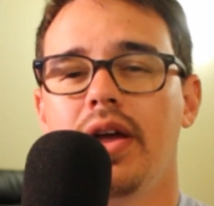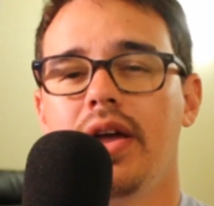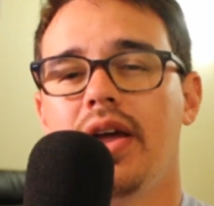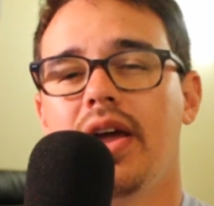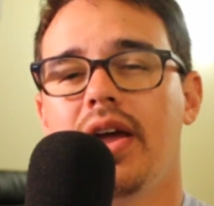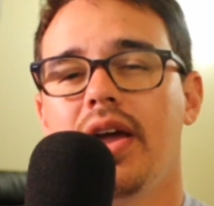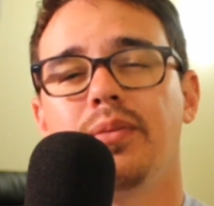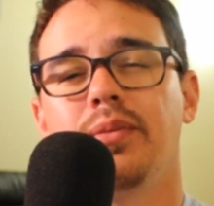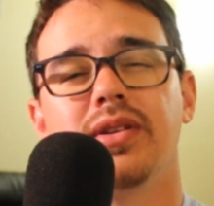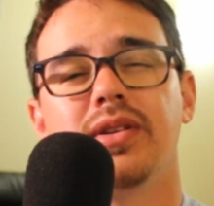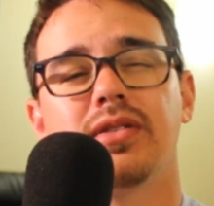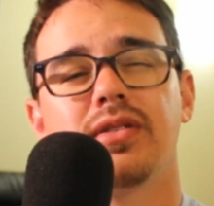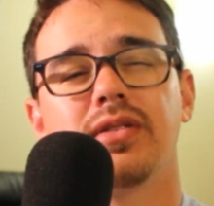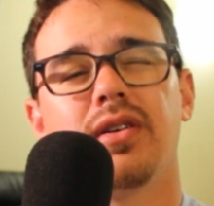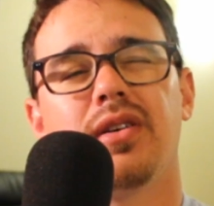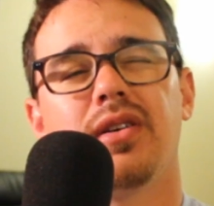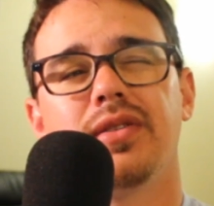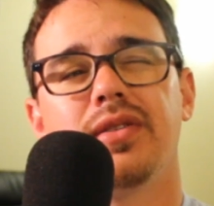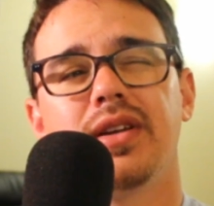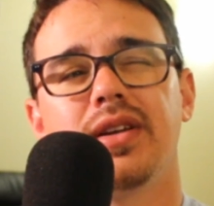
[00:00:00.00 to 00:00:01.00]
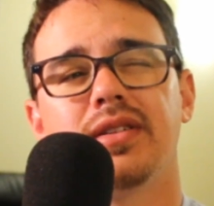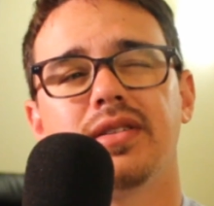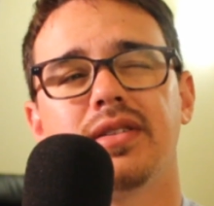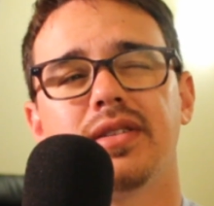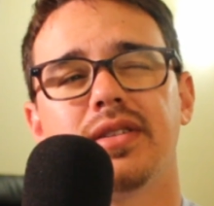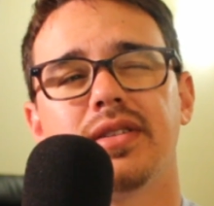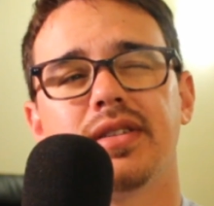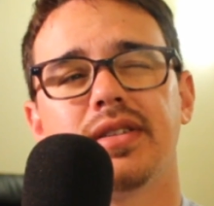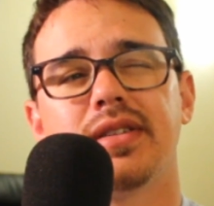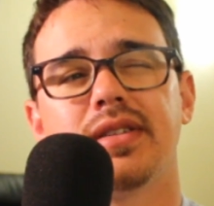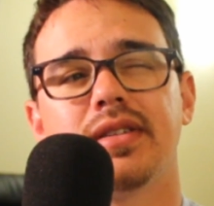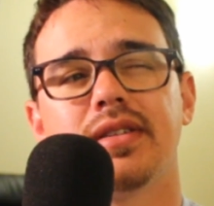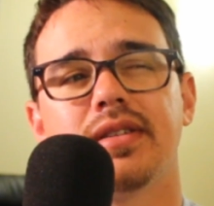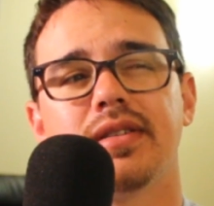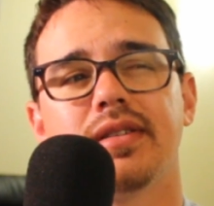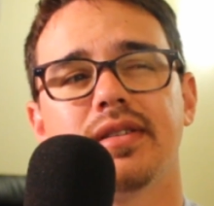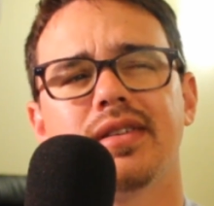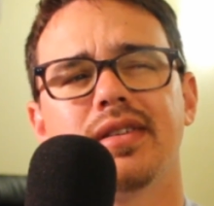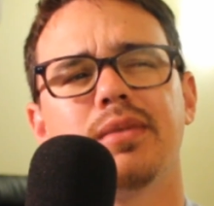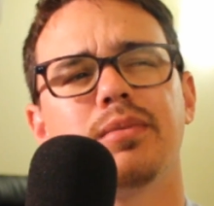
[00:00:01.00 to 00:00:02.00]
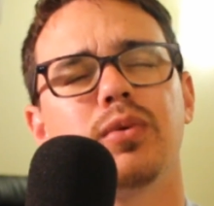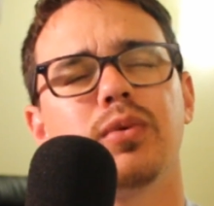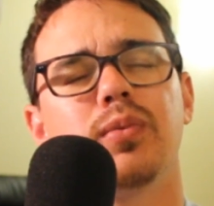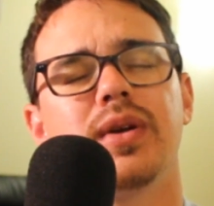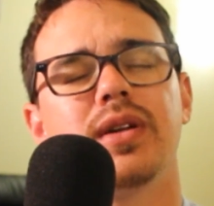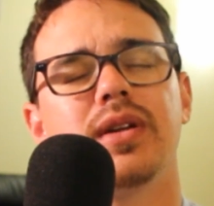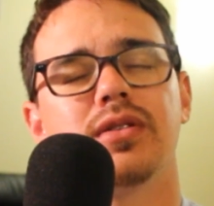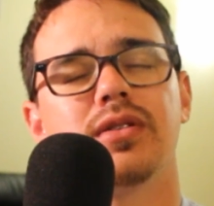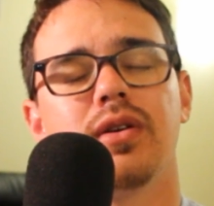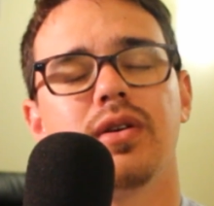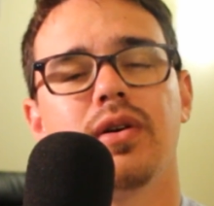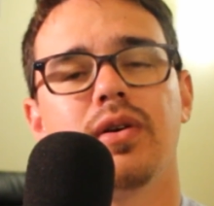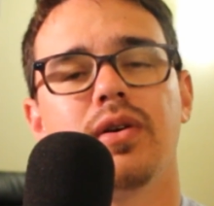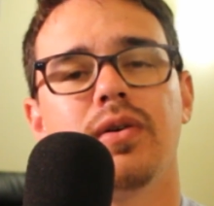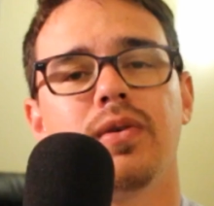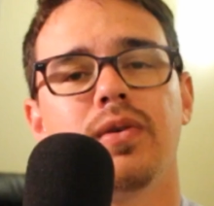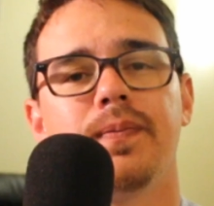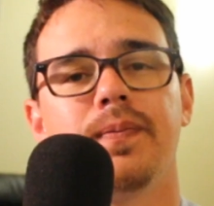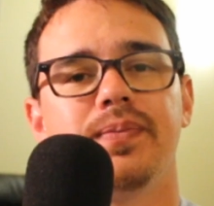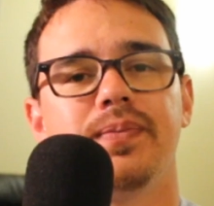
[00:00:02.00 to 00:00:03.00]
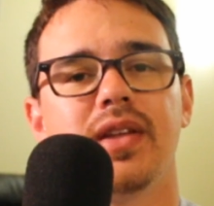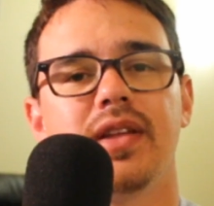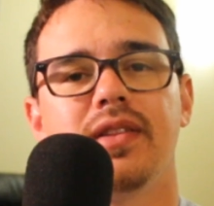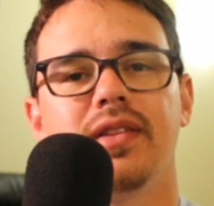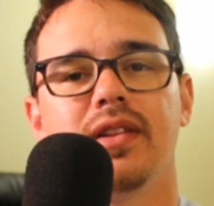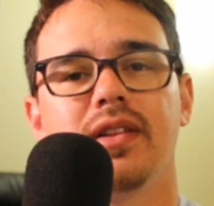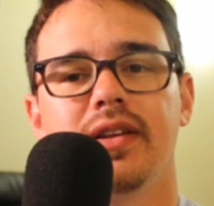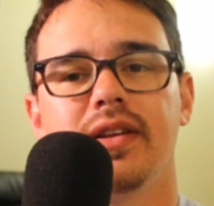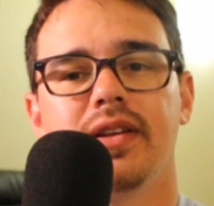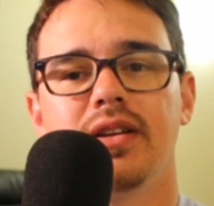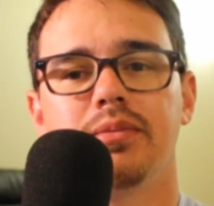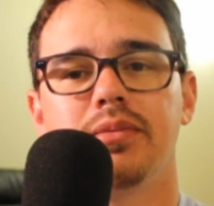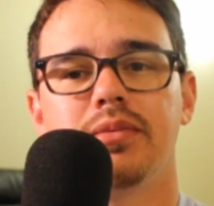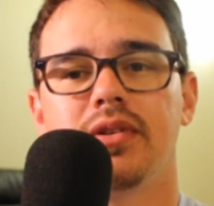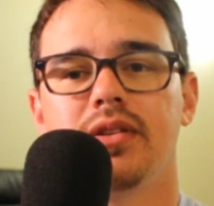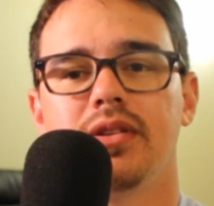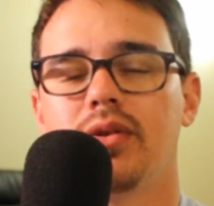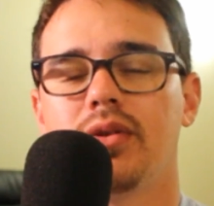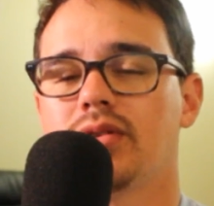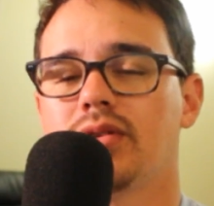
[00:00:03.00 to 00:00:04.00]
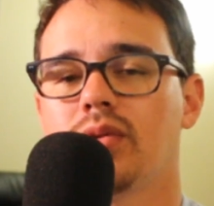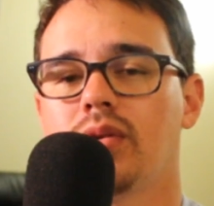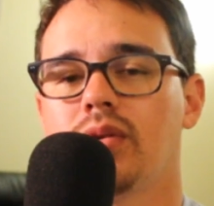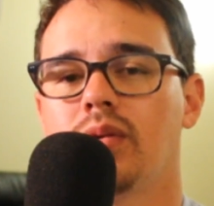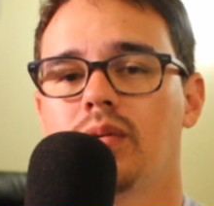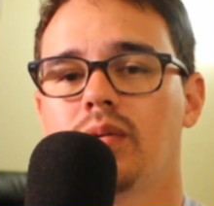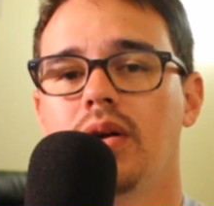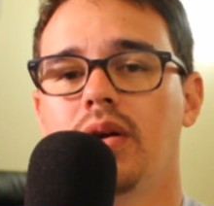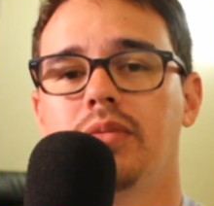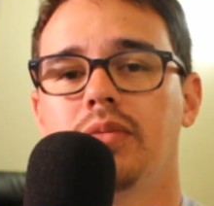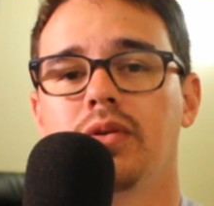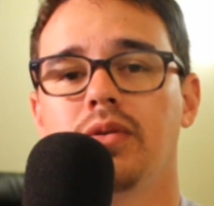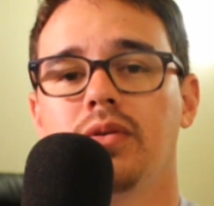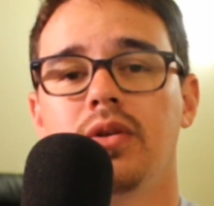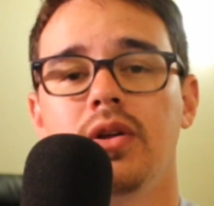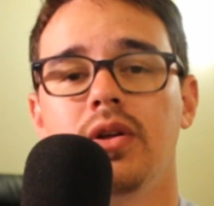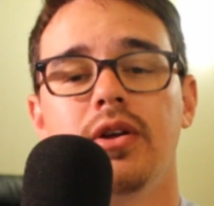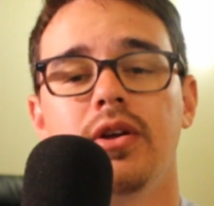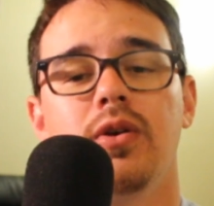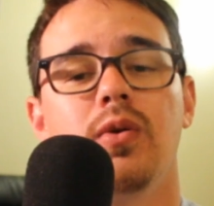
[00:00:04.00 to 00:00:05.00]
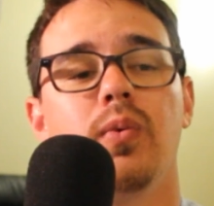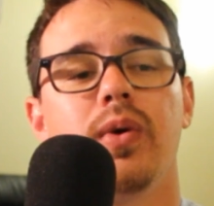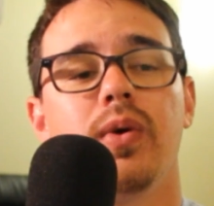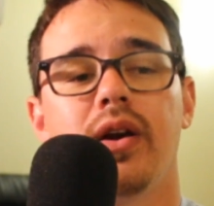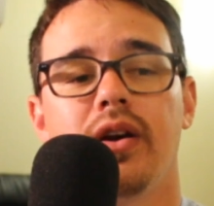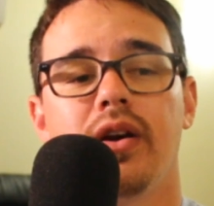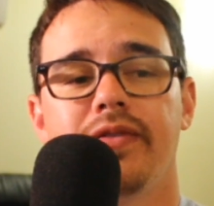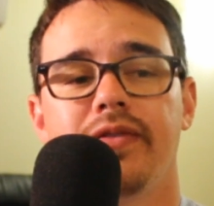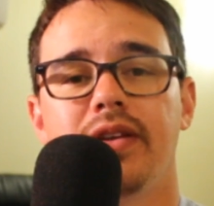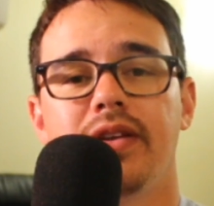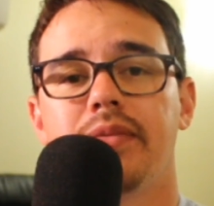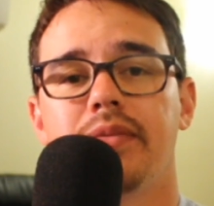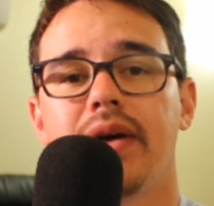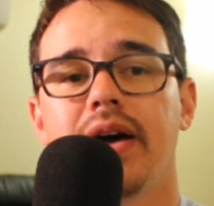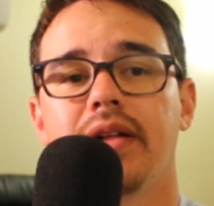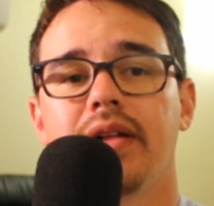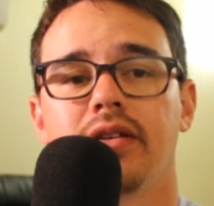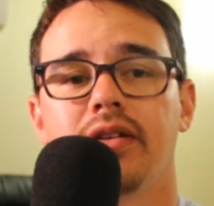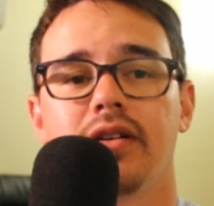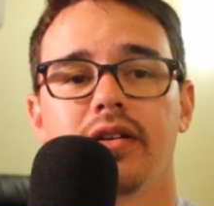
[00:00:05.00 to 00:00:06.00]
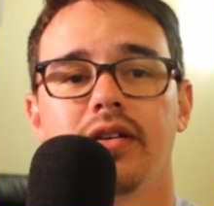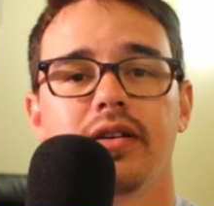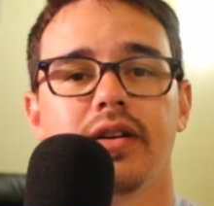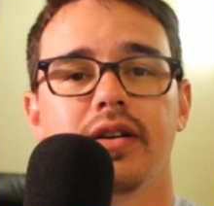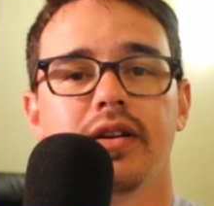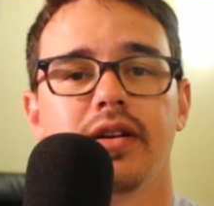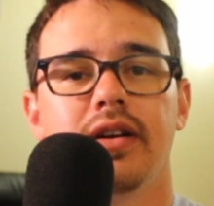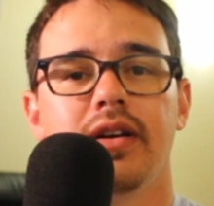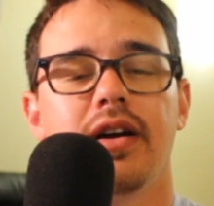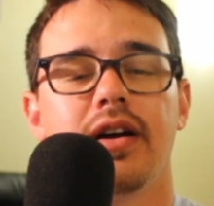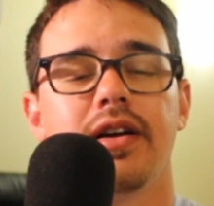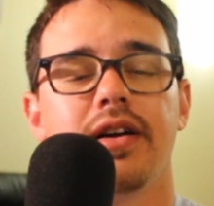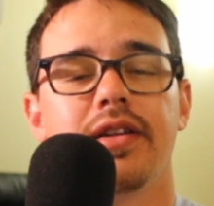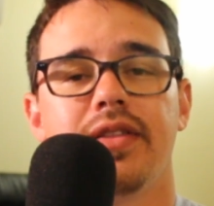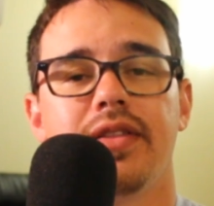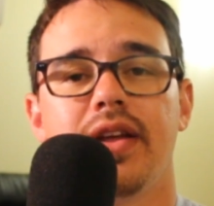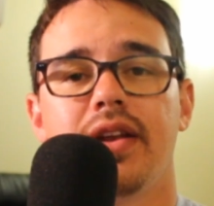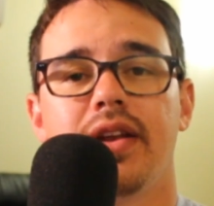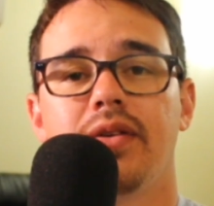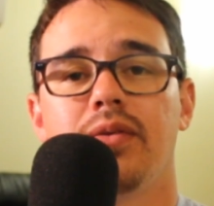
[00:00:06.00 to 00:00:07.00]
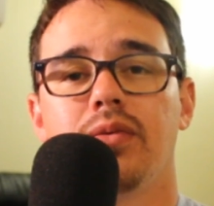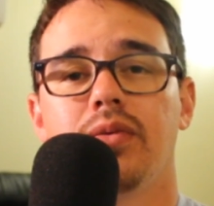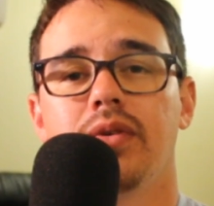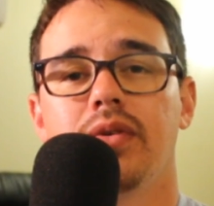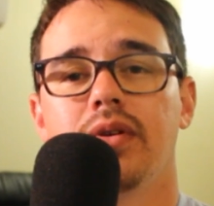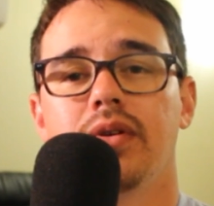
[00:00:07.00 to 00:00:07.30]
and we saw this a couple weeks ago in the lead up to the Great Royal Rumble where Finn Balor uh, then.